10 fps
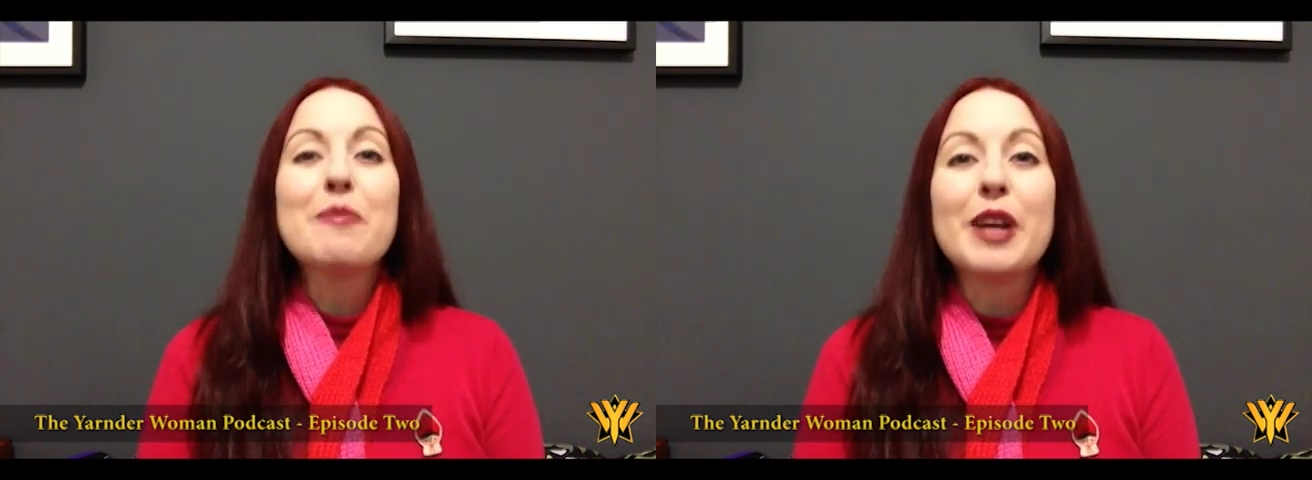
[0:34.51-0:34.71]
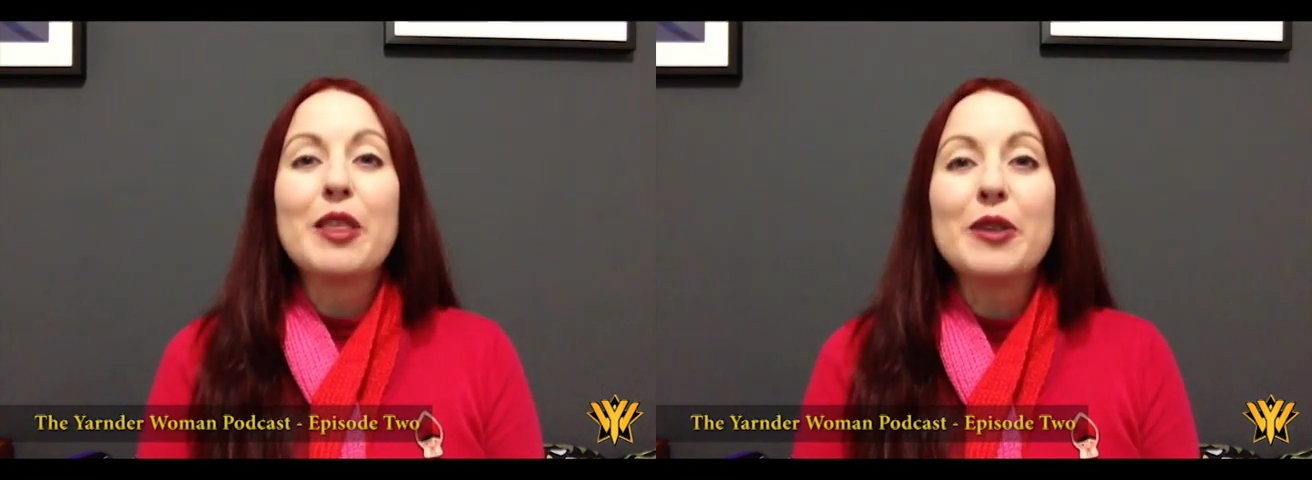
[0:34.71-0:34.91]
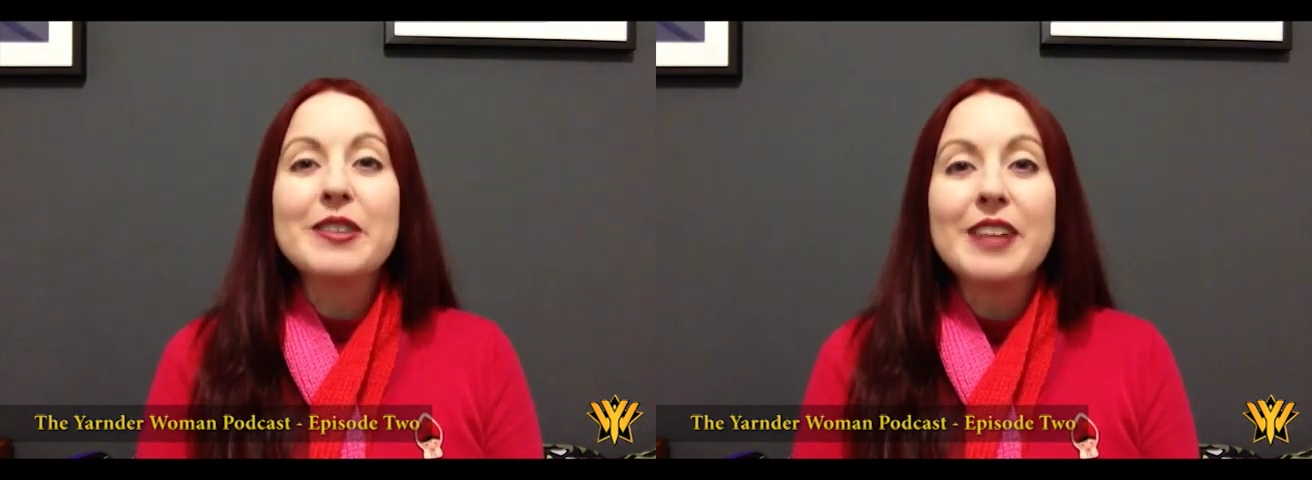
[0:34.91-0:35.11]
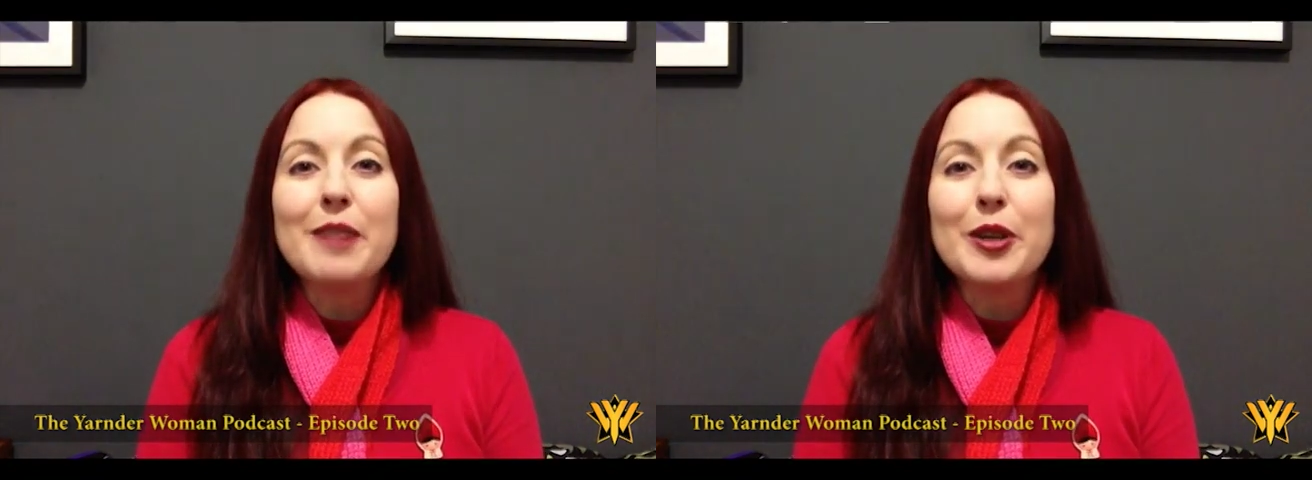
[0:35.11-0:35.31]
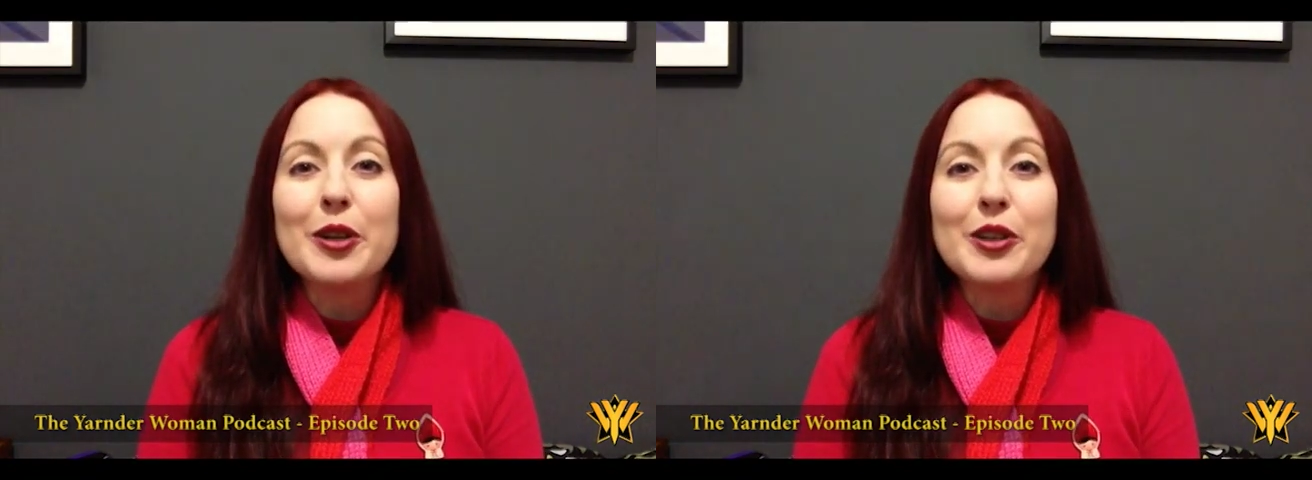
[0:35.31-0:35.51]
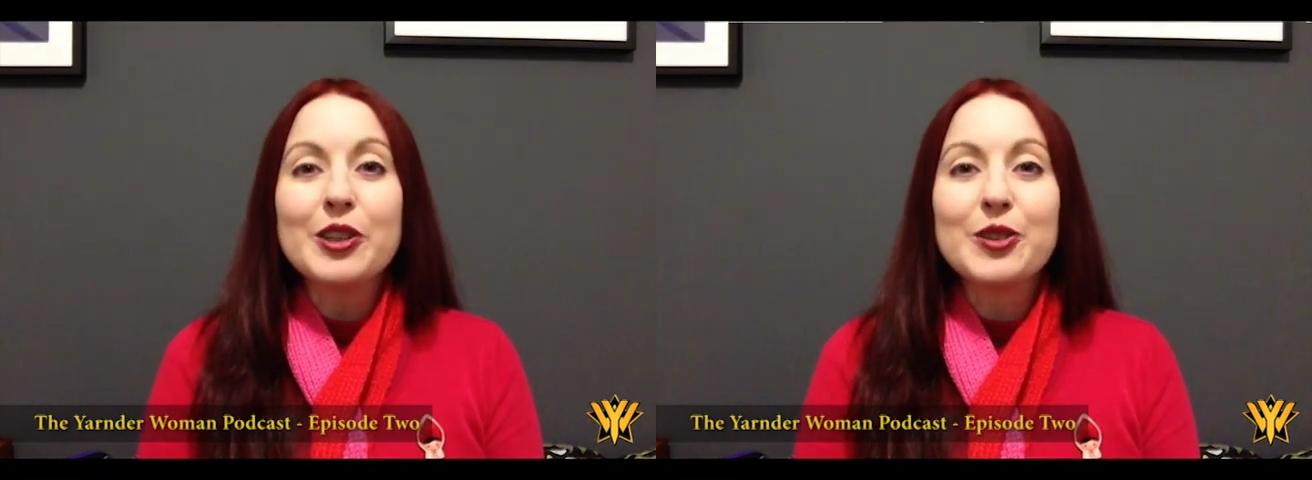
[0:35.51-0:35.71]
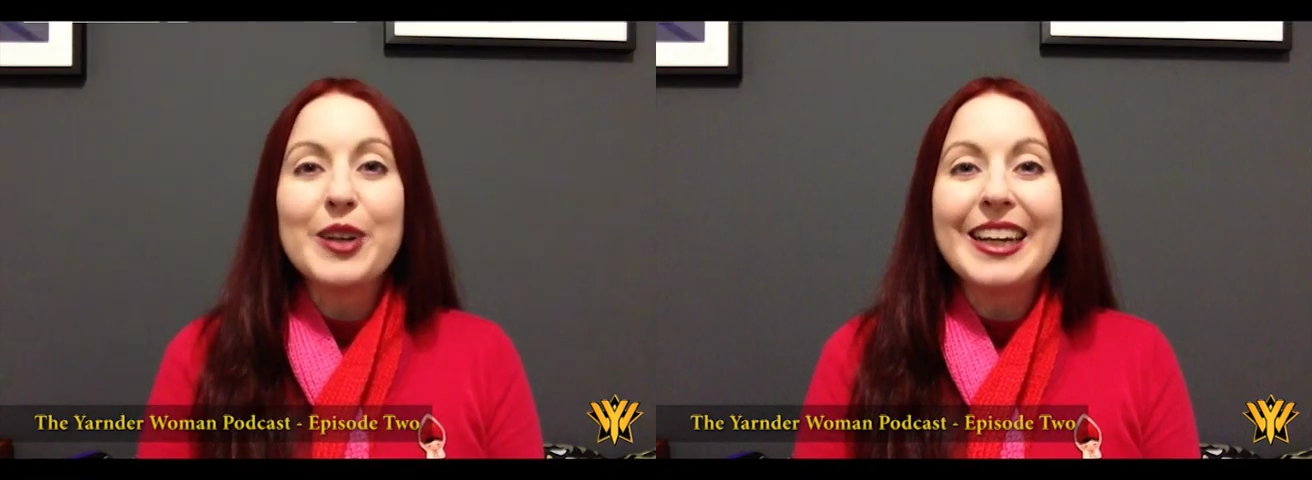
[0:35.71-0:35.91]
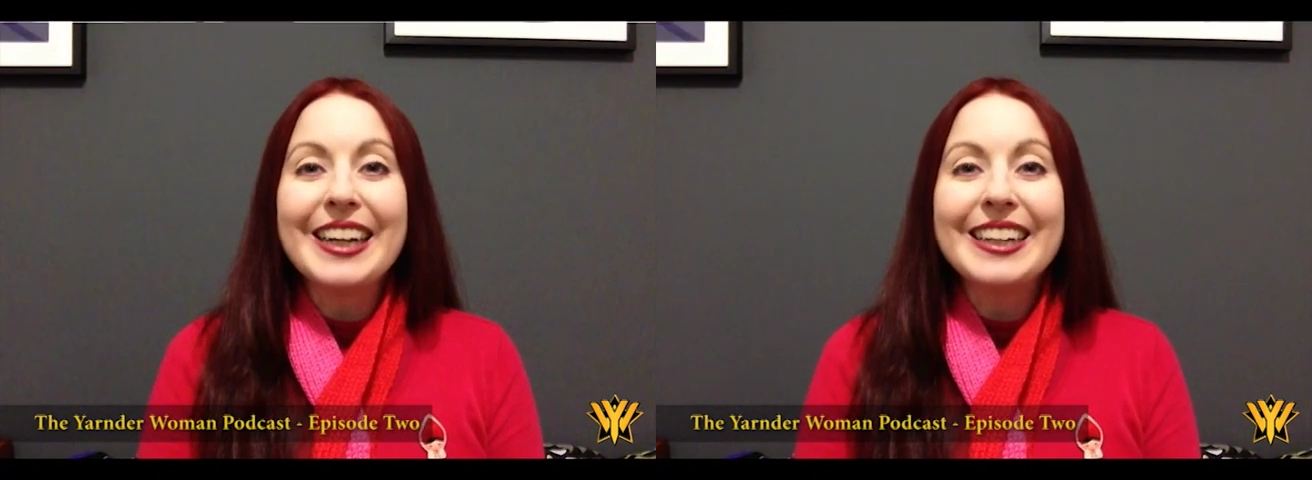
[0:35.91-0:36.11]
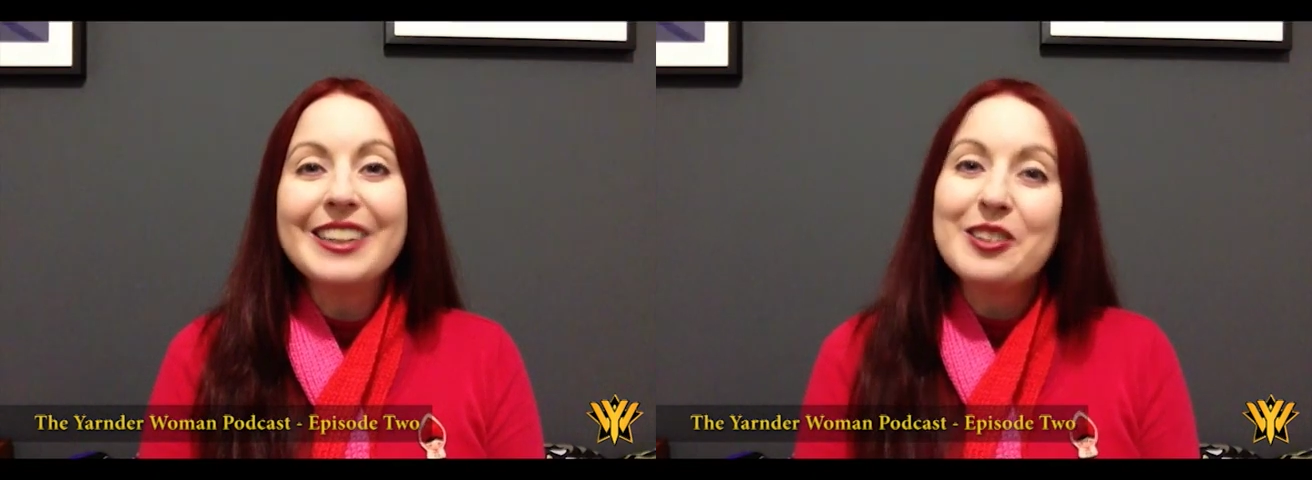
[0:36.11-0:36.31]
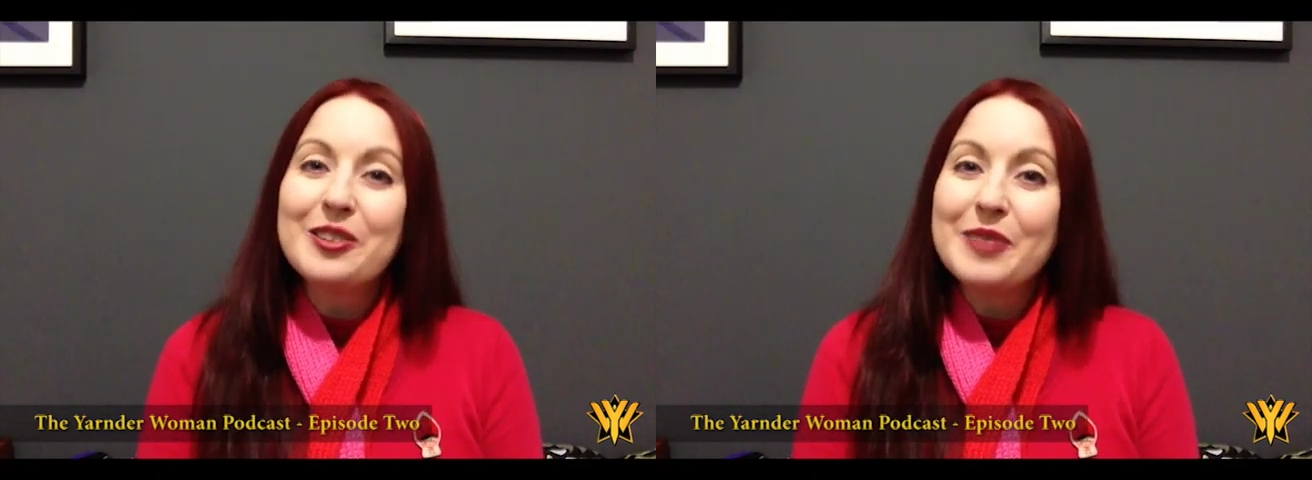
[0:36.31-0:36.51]
but otherwise come along and join
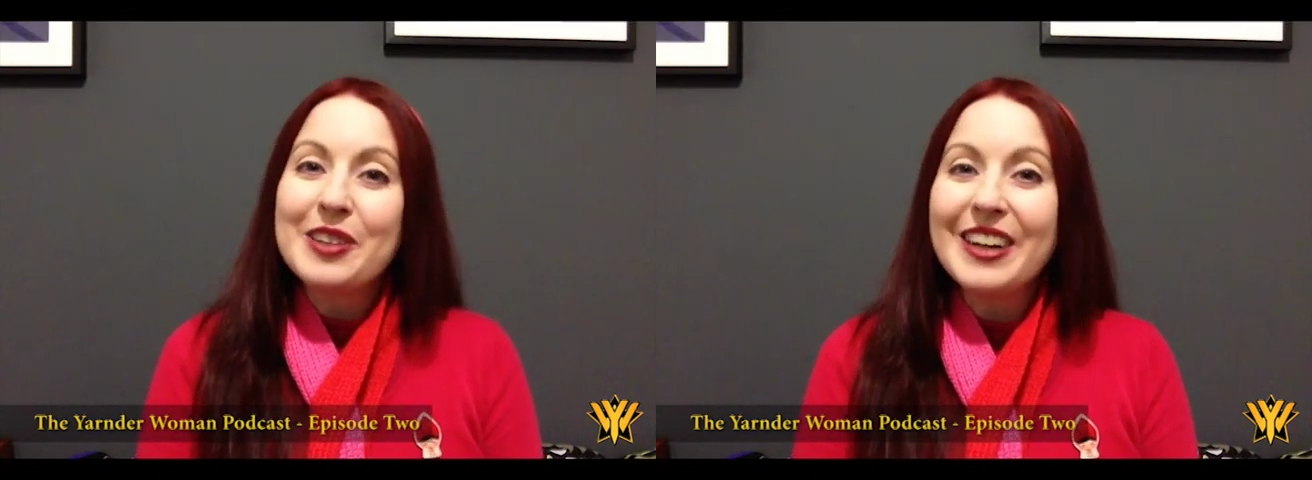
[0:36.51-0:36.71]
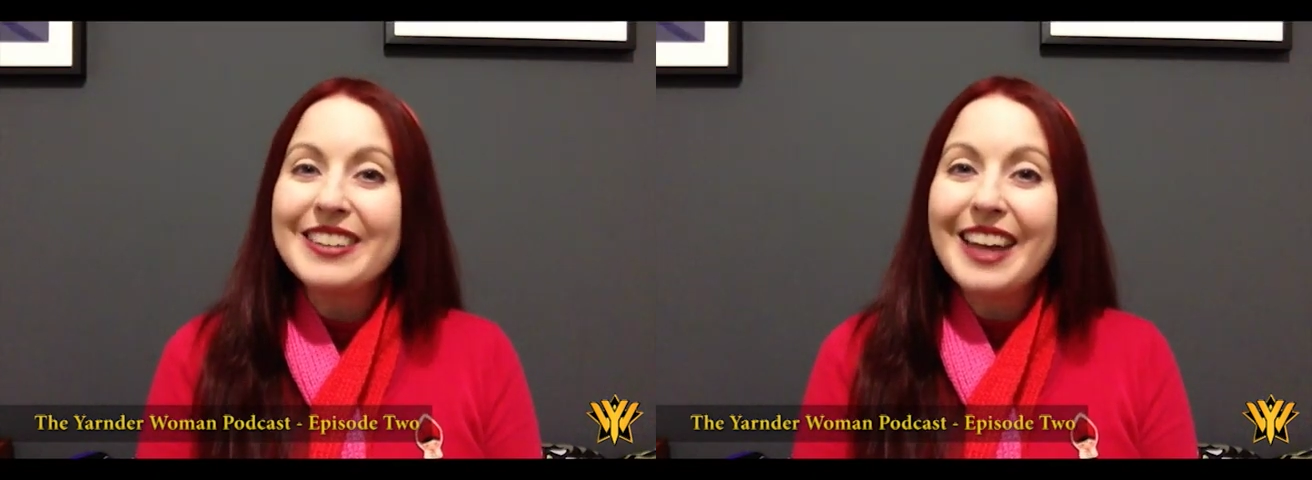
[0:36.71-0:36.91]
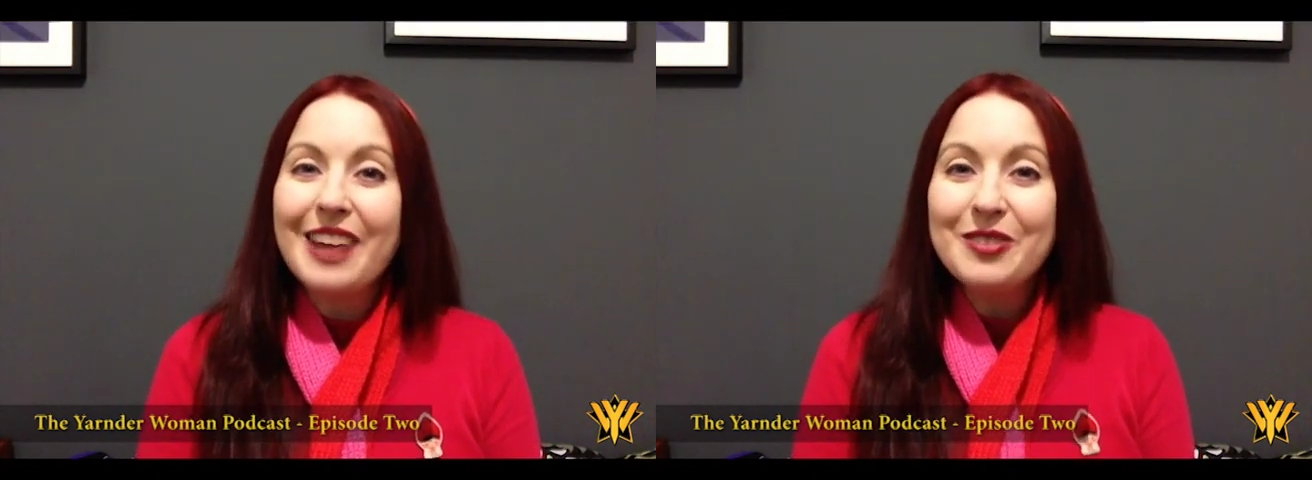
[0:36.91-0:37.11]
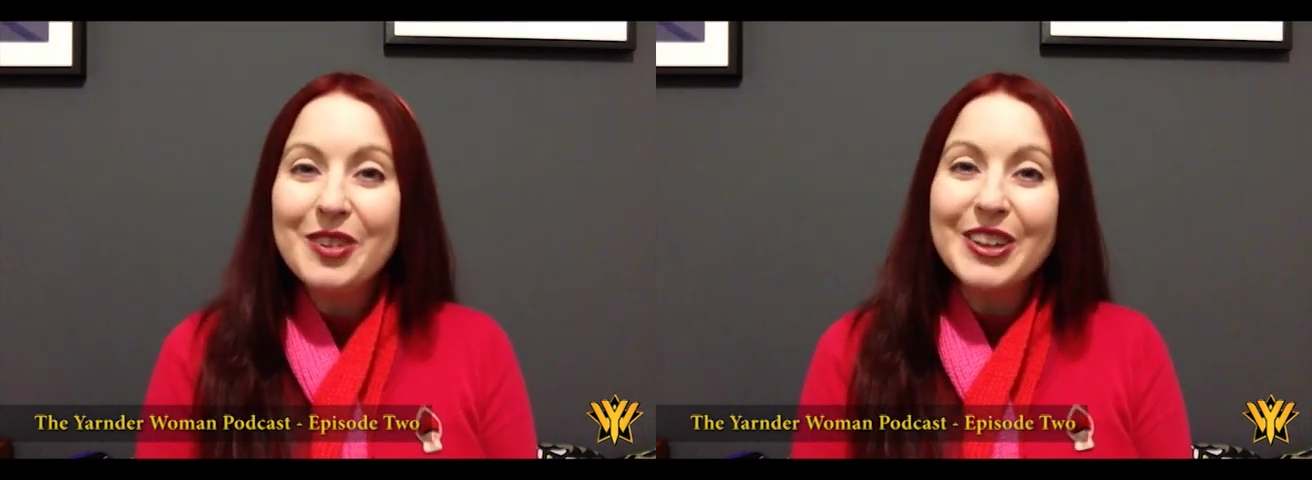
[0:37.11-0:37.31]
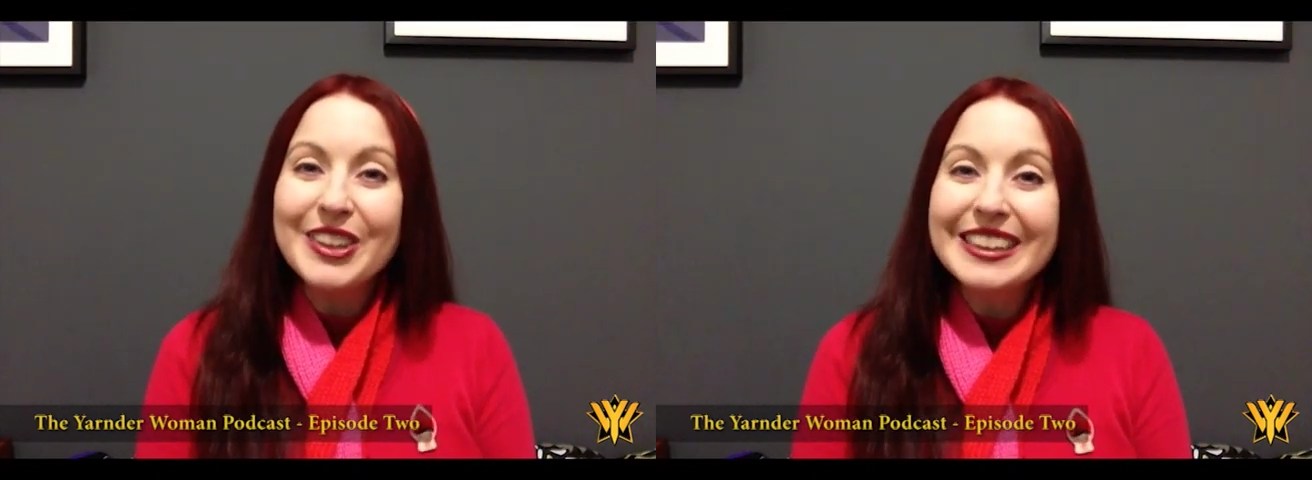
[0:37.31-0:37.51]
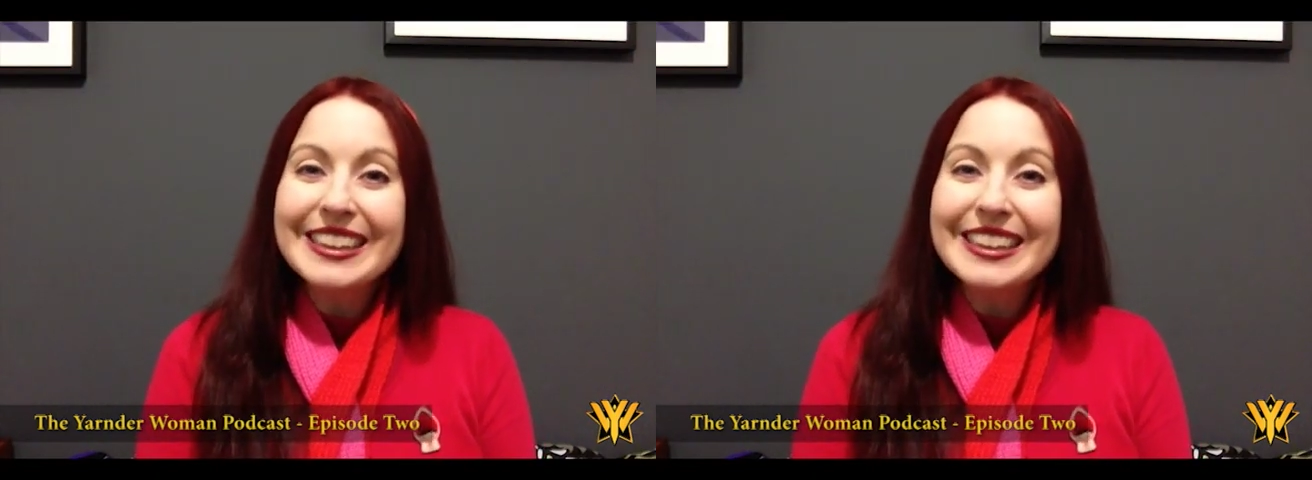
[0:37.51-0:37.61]
in. It'd be great to have you.